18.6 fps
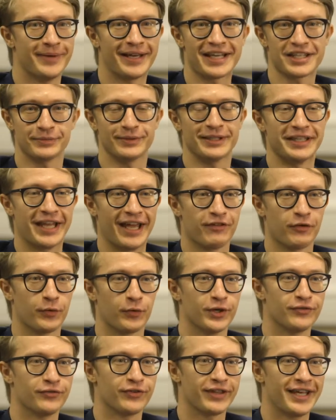I guess we didn't have a
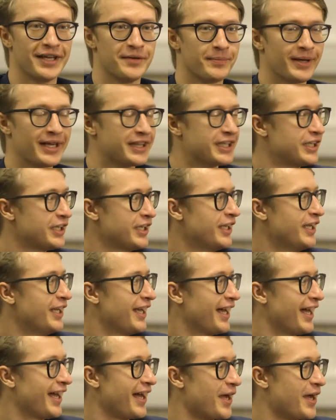word for that back mm-hmm. then,
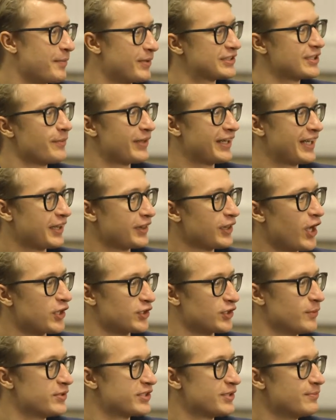uh, but something like long
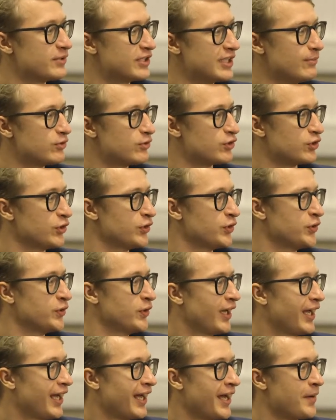termism seems
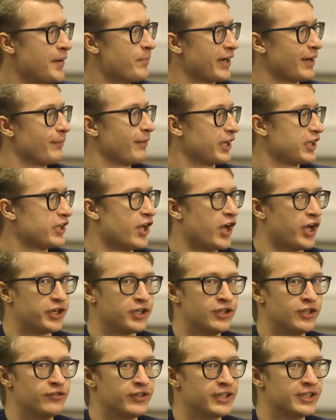true. Uh, mm-hmm. But I'm like not
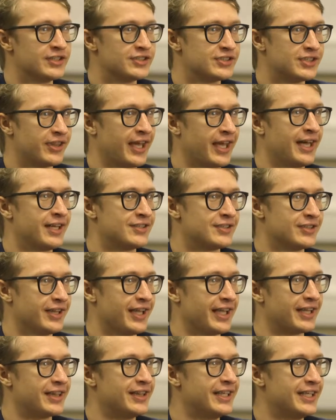convinced that
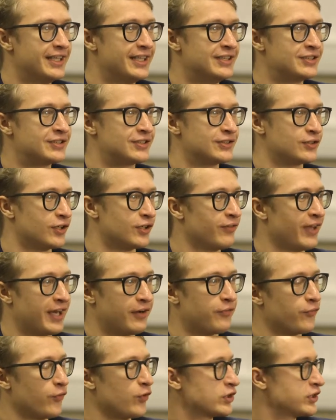like these sort of like
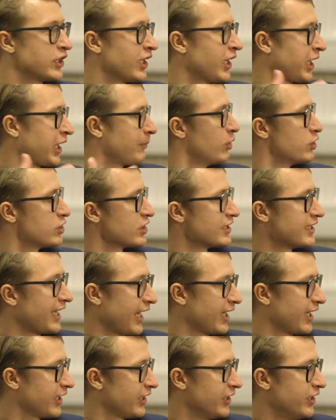focusing on like emerging
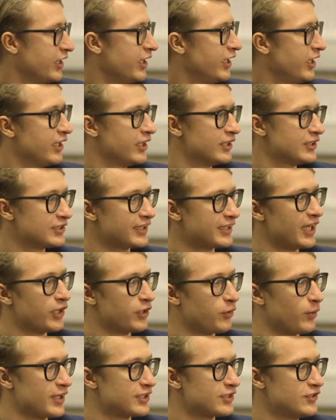tech style
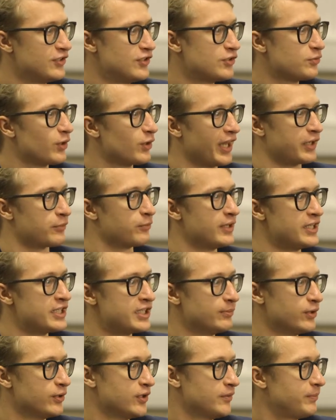questions were like mm-hmm.
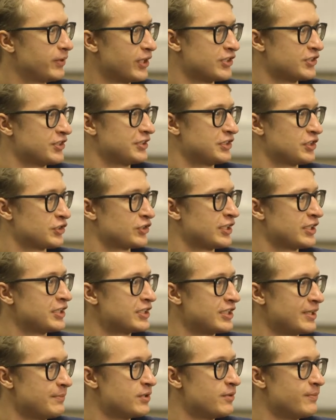reasonable because it just didn't
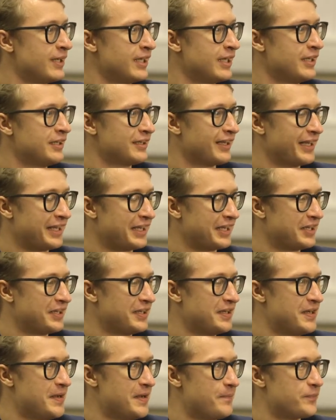seem to me like
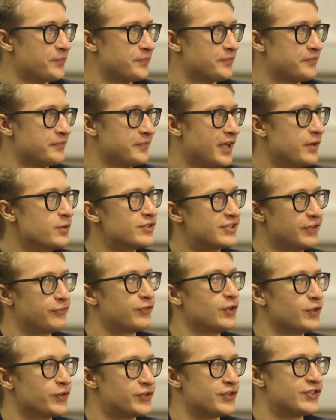it was
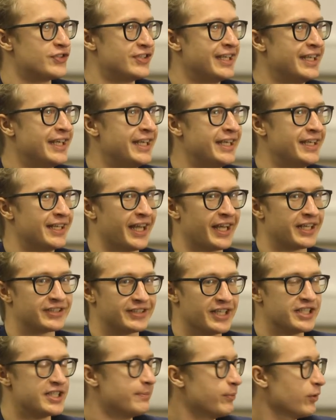difficult to see like
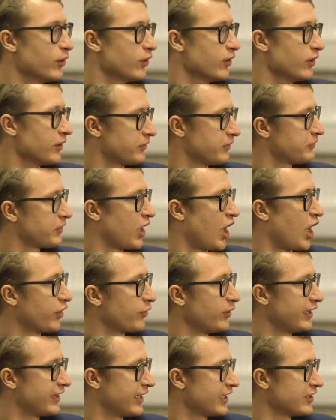sensible
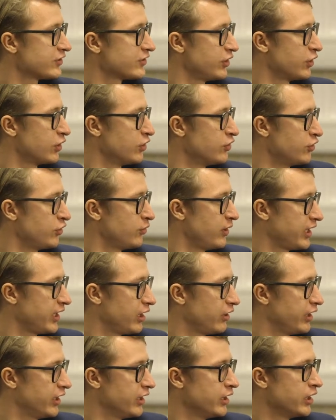concrete things that mm-hmm. you could do in the
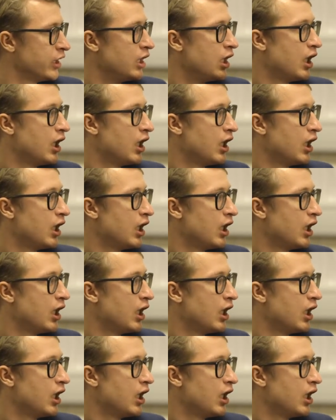area.